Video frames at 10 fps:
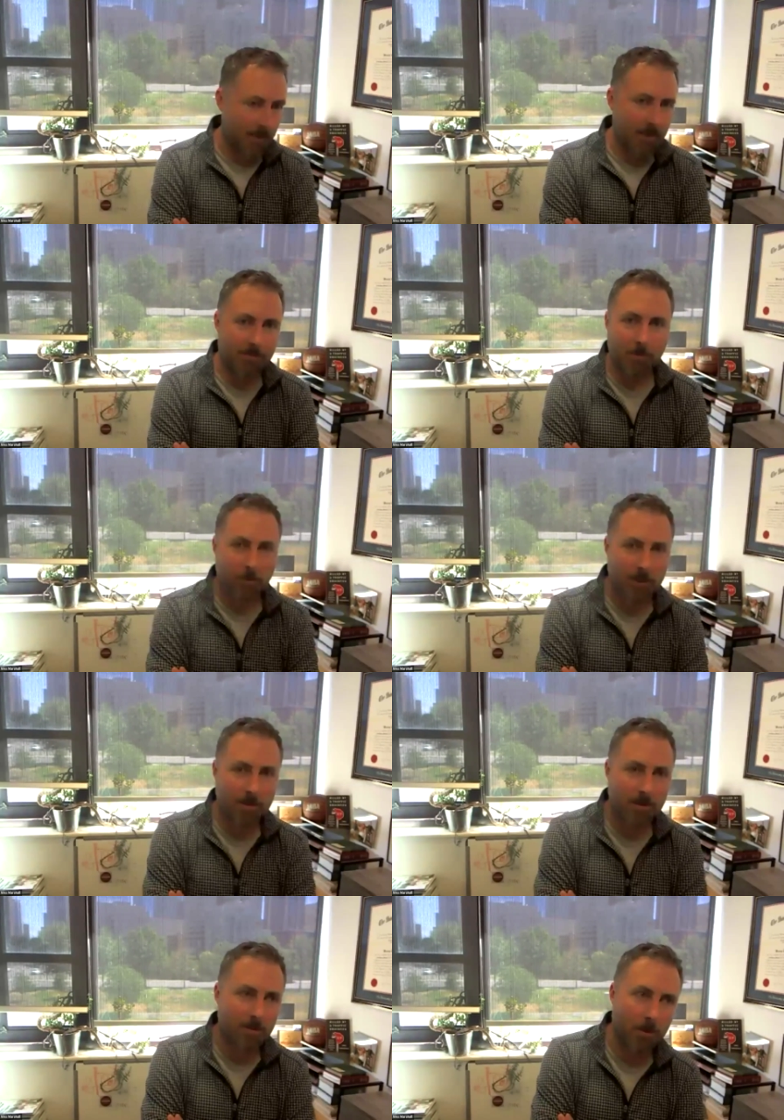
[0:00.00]
And if you
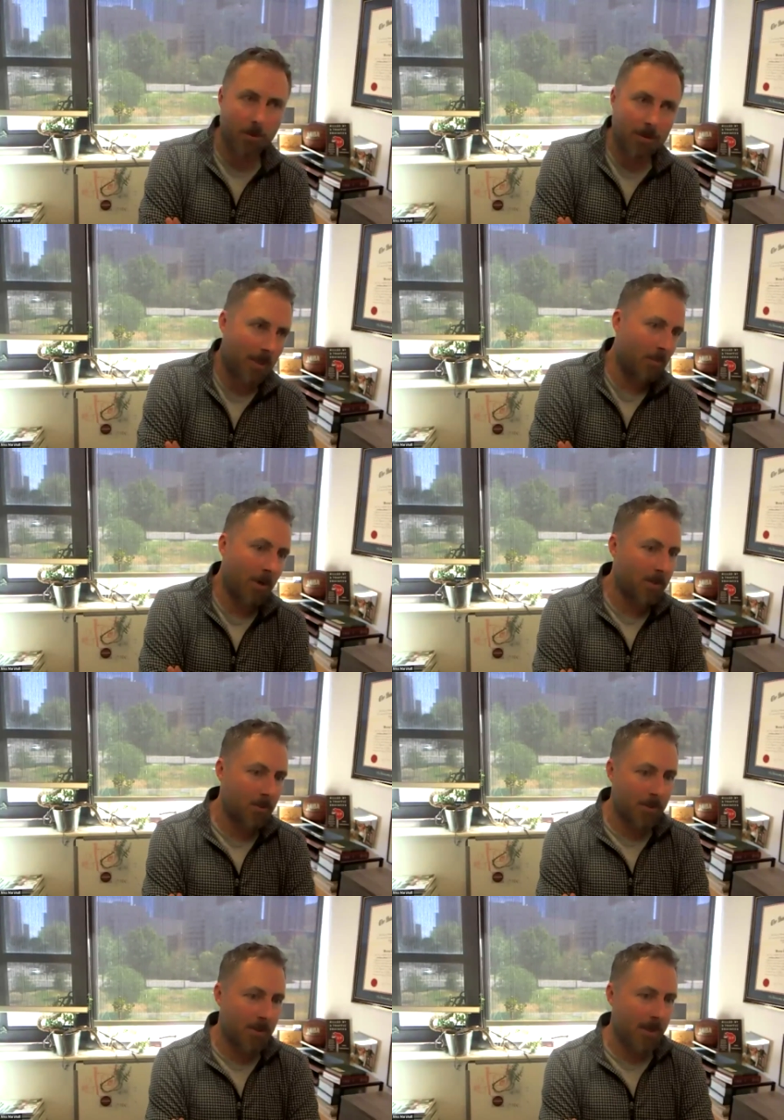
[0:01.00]
read the book, I'm not
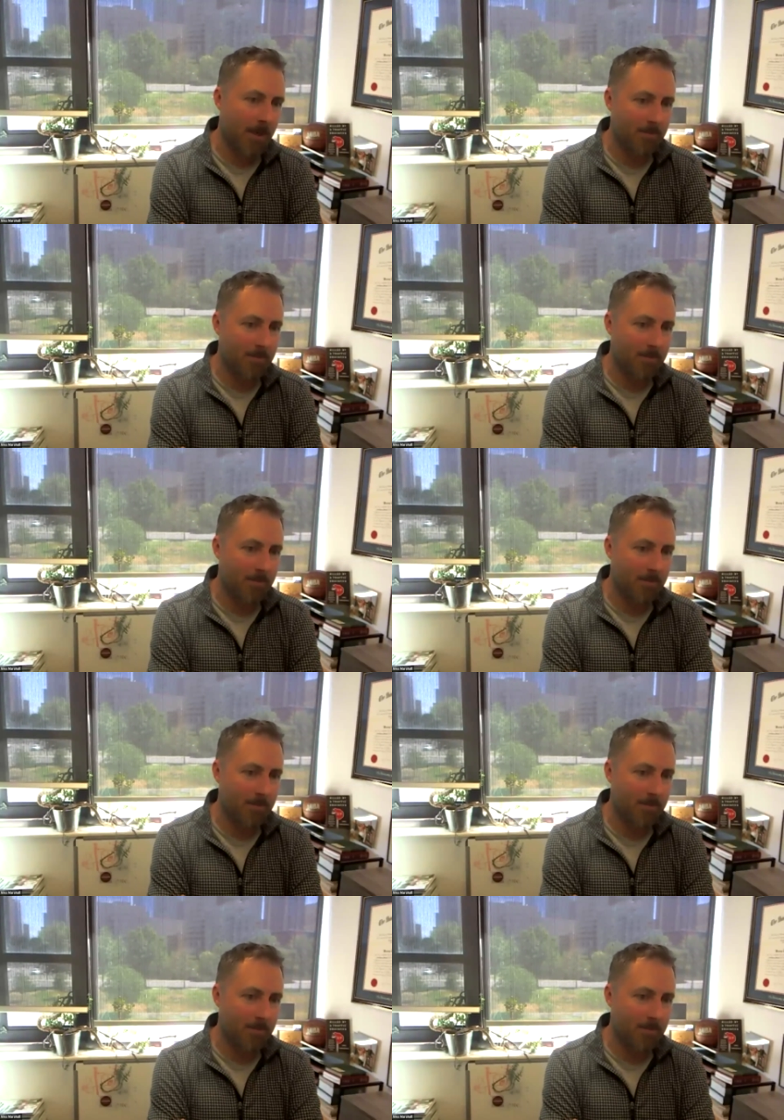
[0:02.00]
doing that.